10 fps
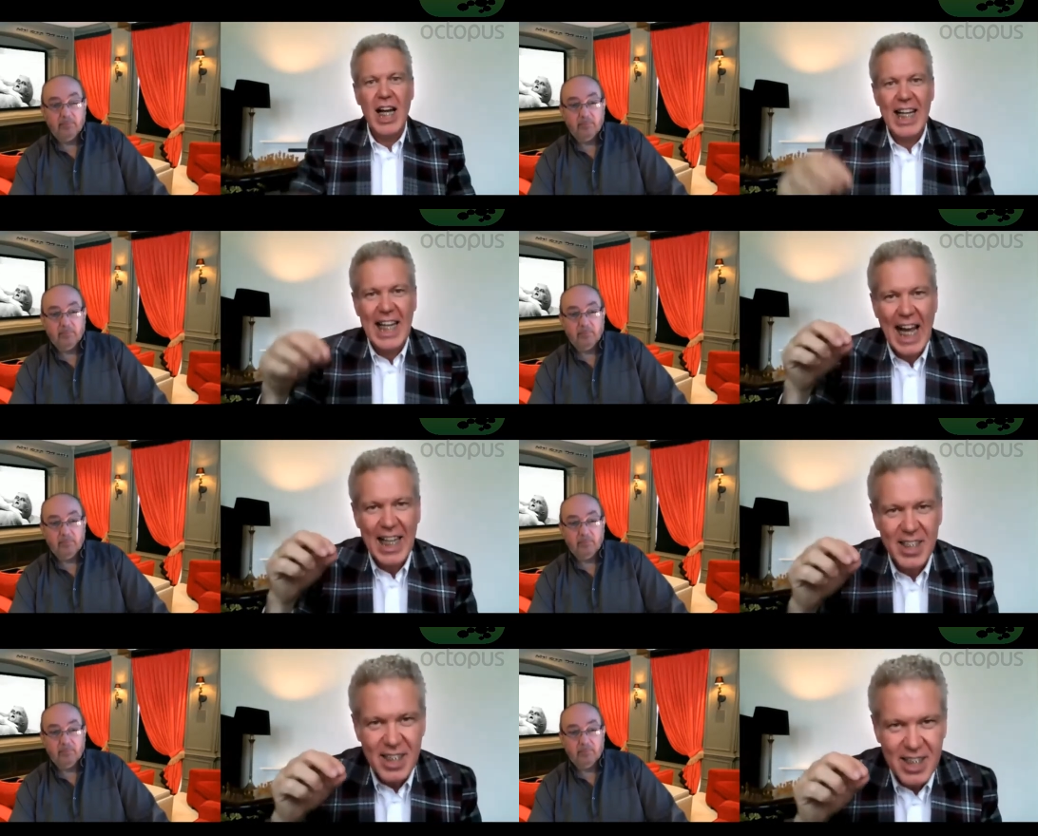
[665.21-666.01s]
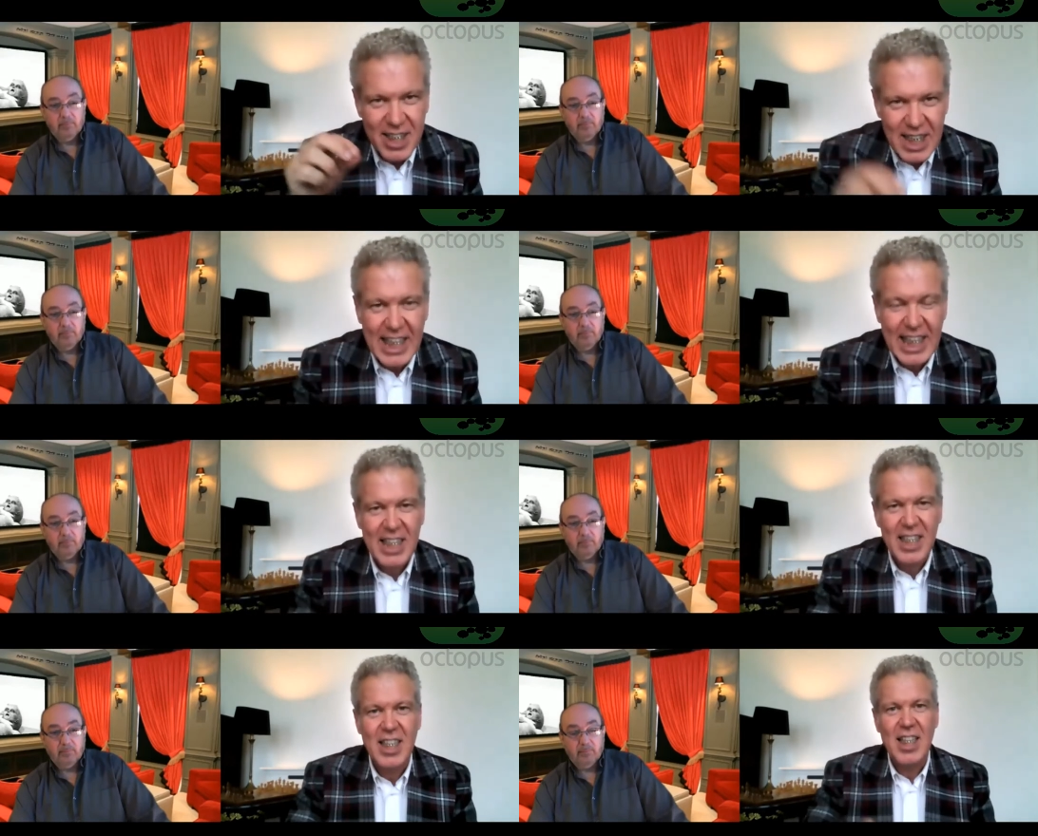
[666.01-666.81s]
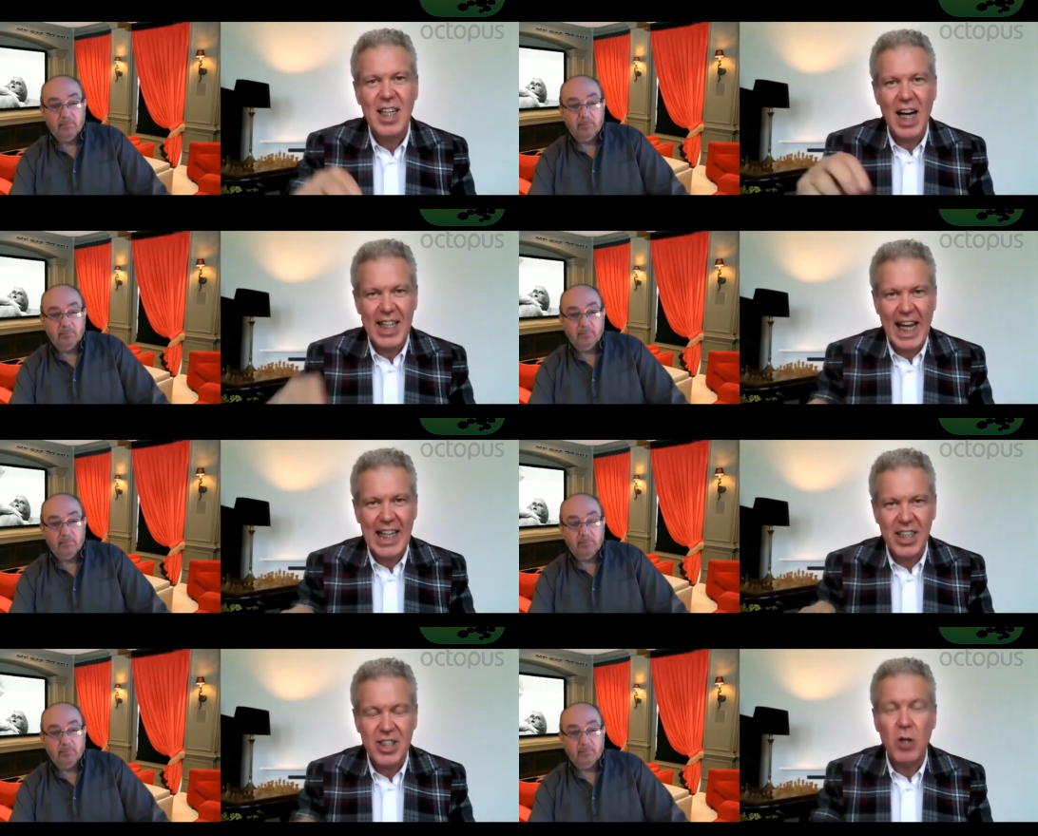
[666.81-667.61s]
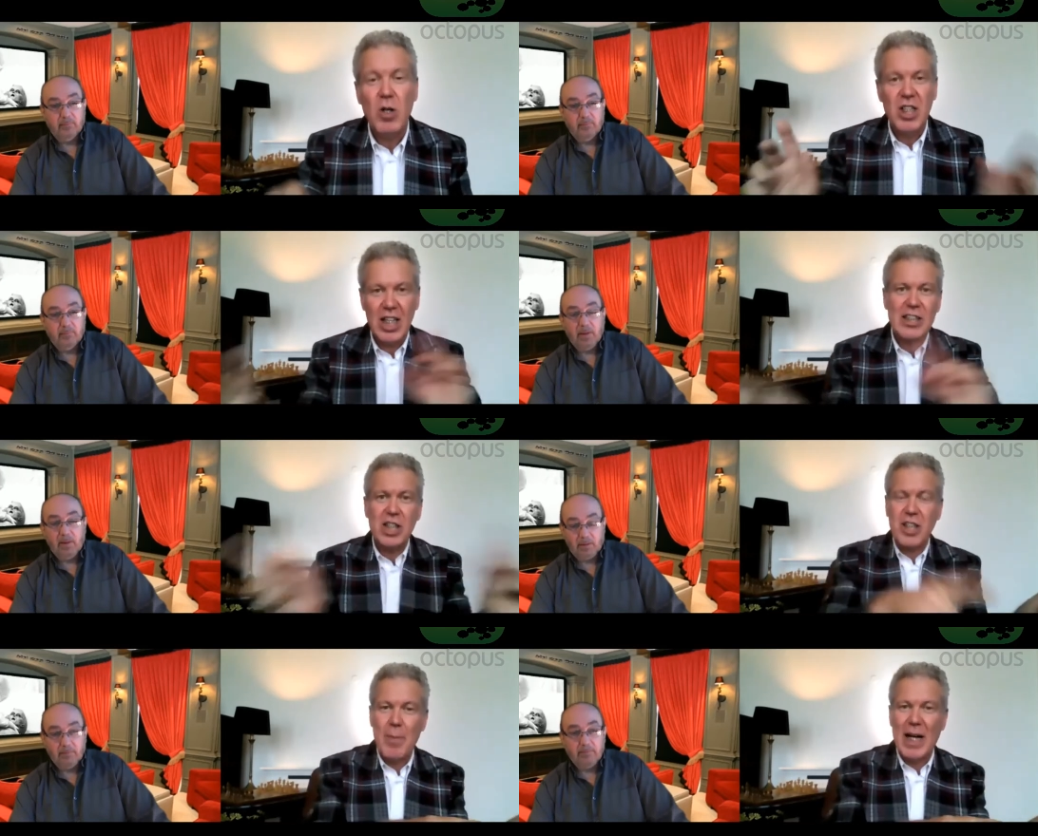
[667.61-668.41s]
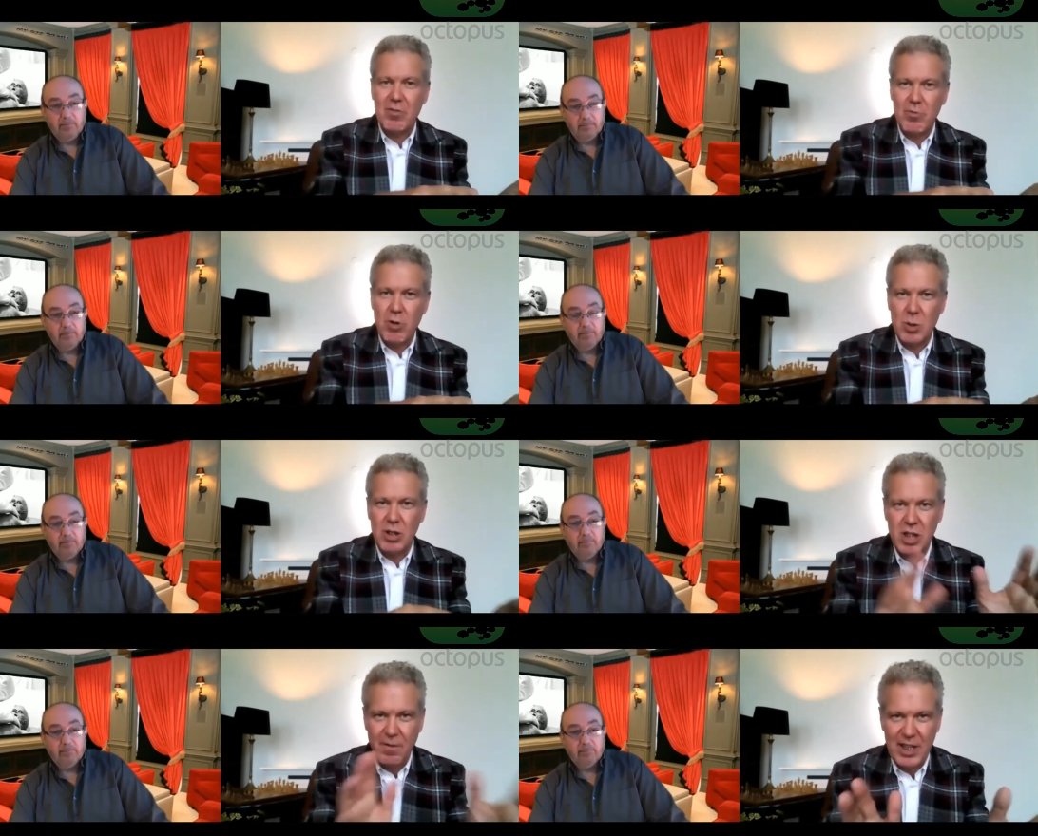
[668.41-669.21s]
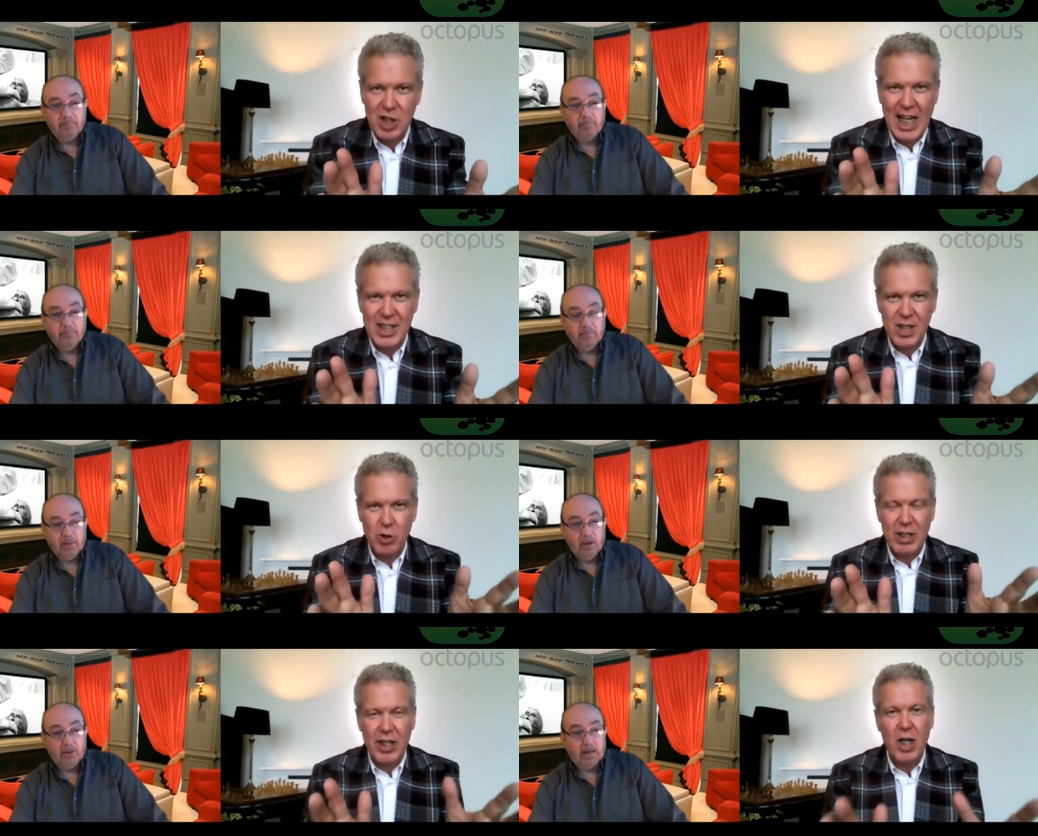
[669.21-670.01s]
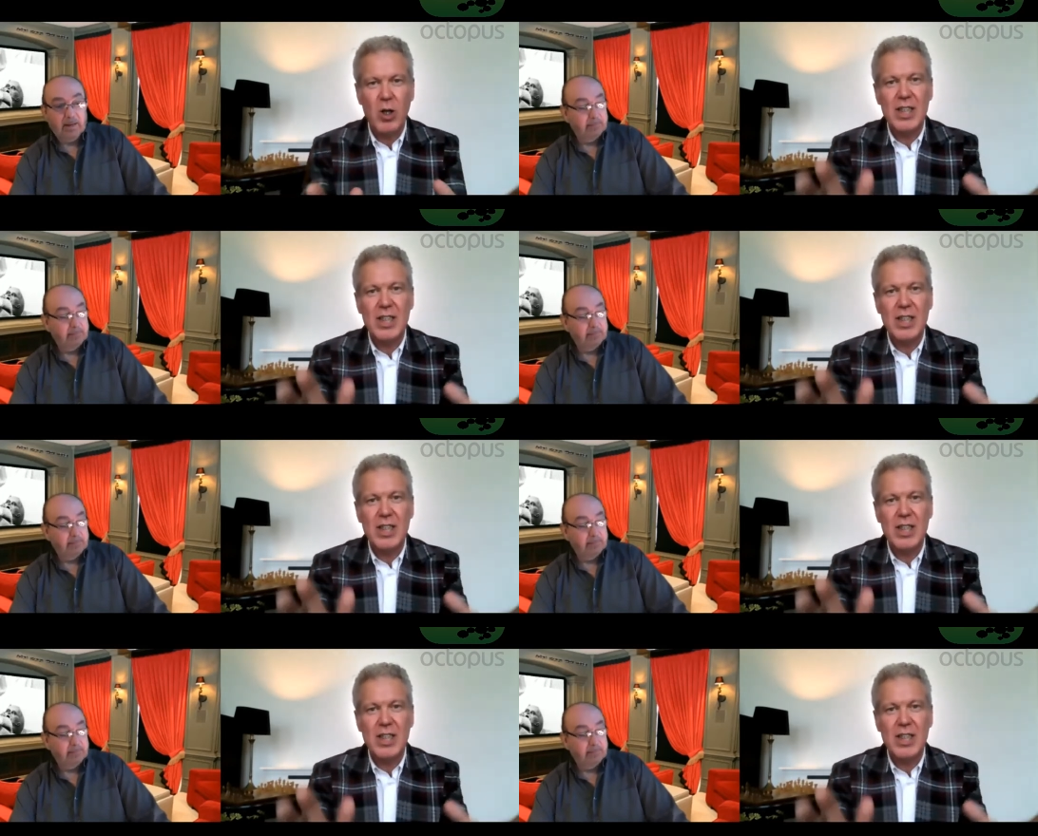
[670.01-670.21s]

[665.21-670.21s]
Speaker 1: He hasn't seen an alien. So let's just go back to Roswell just to finish that story. Okay.